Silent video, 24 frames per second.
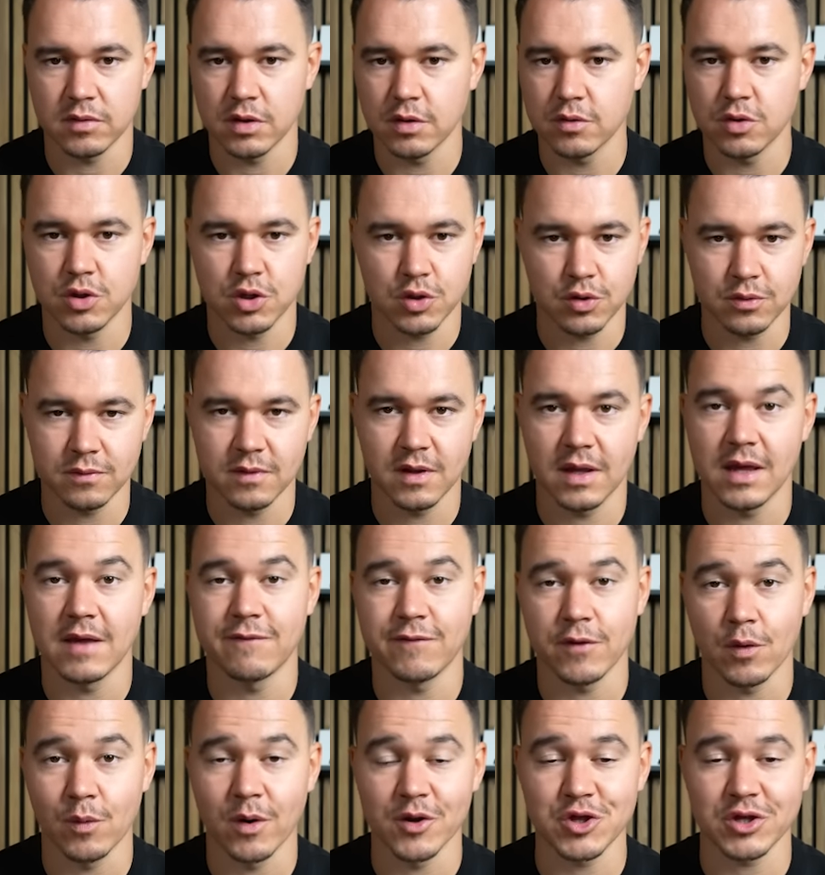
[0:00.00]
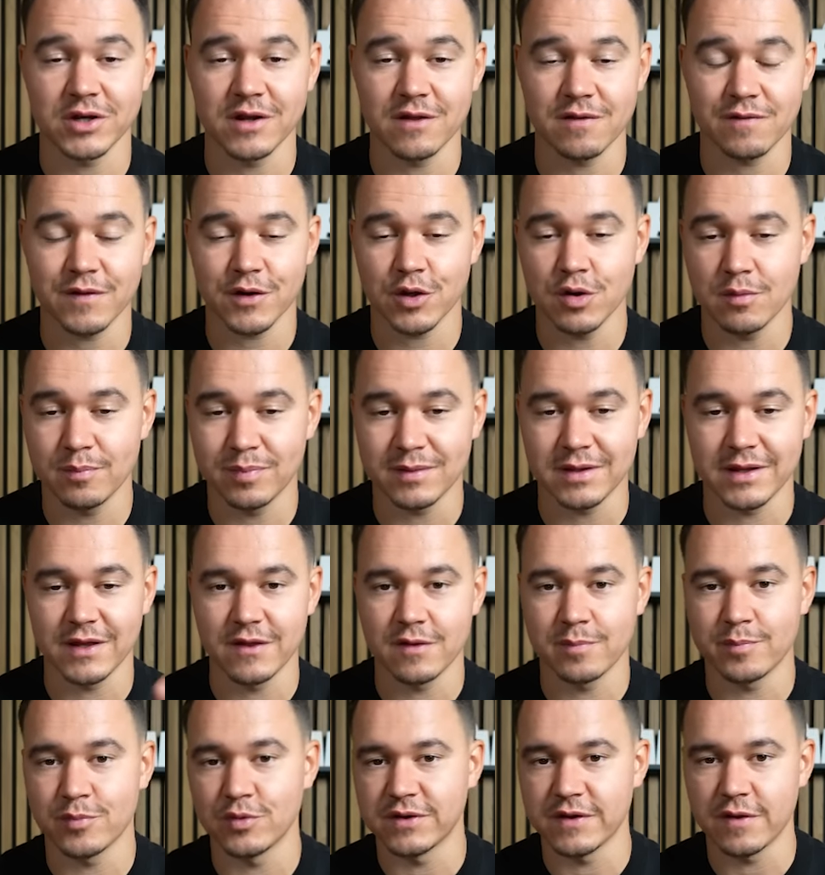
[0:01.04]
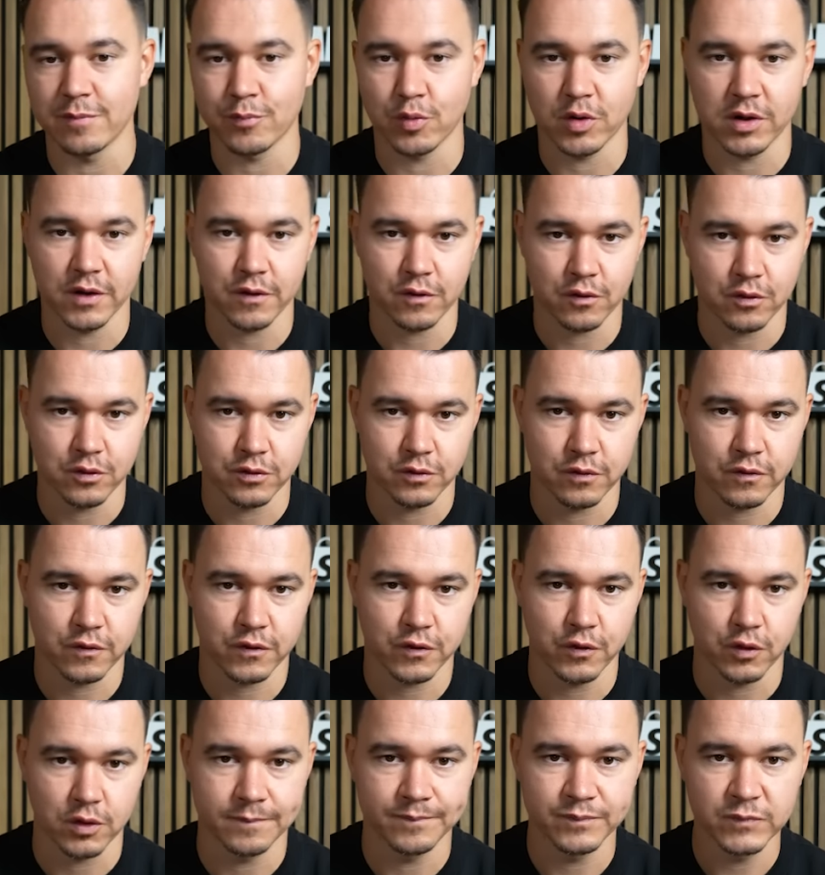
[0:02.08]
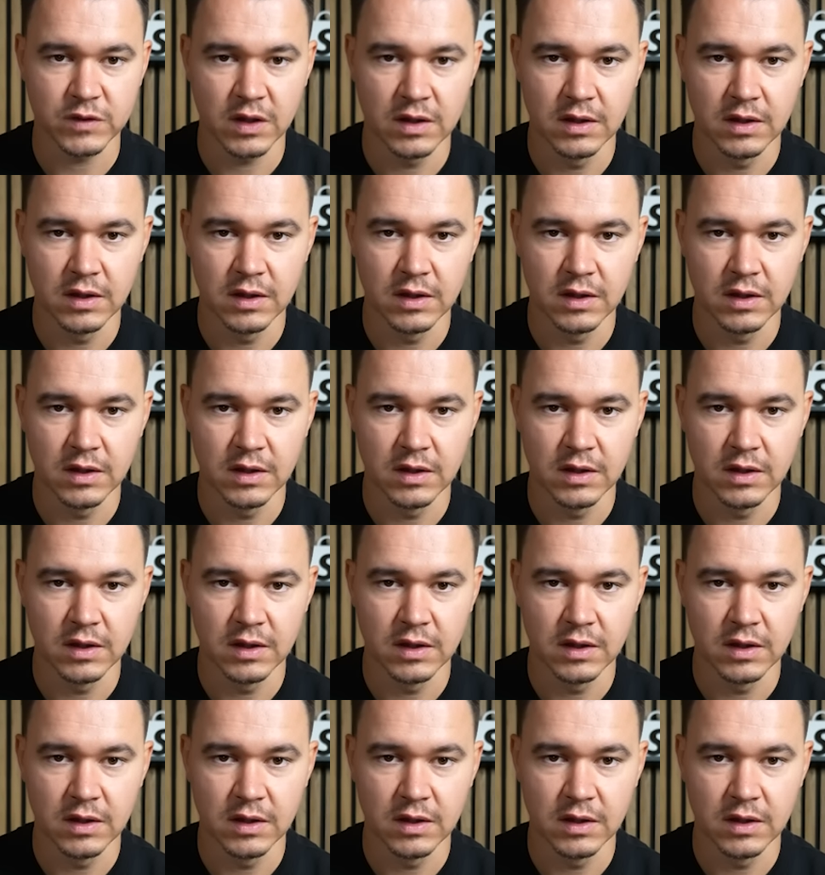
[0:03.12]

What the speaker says: You should, if you're watching this video, please put these products on your store.